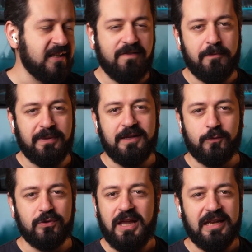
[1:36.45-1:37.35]
never play
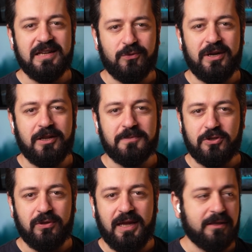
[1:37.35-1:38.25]
with any randoms
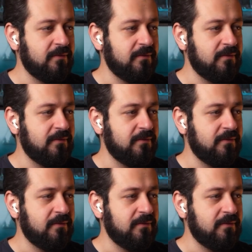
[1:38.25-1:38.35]
online.